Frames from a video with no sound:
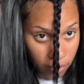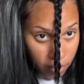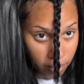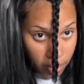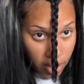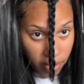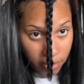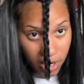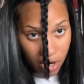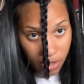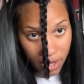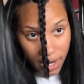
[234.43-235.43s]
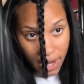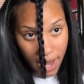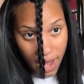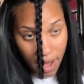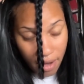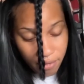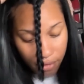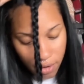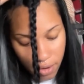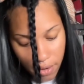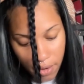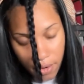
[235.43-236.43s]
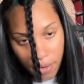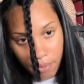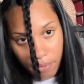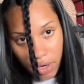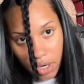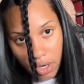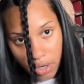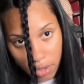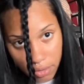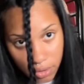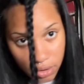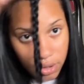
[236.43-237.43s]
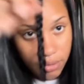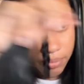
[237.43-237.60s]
bit of hair that I have right here. Hold on.